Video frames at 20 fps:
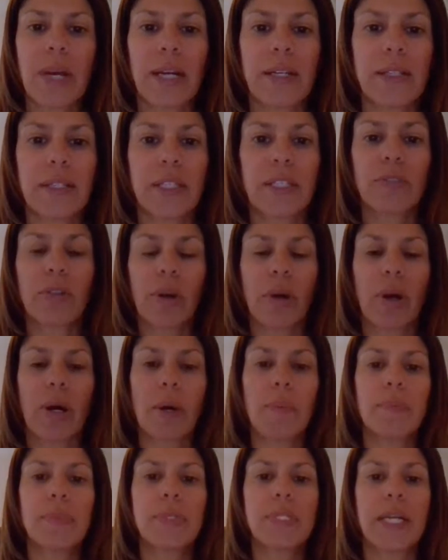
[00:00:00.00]
I did grow
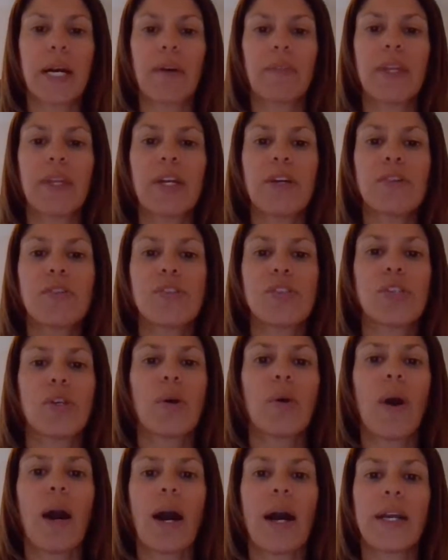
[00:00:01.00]
up down there,
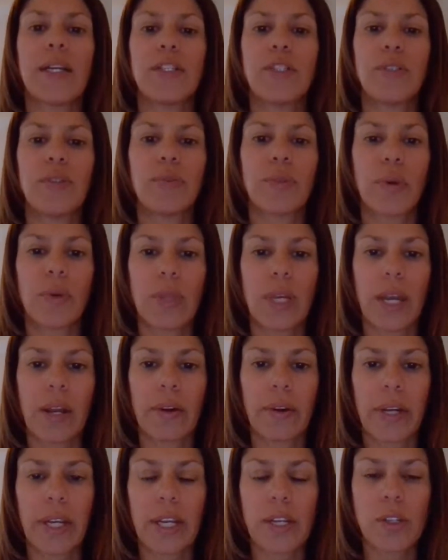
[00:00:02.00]
so I do know the
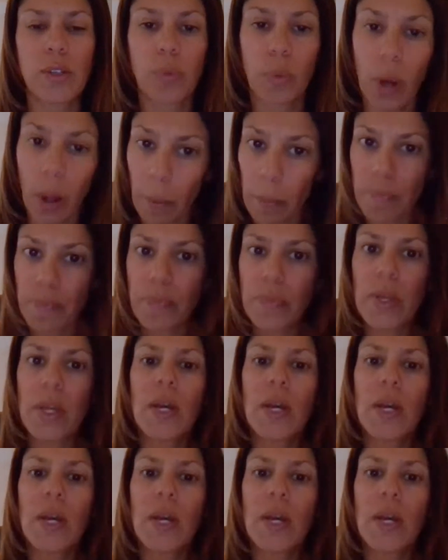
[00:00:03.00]
area as well.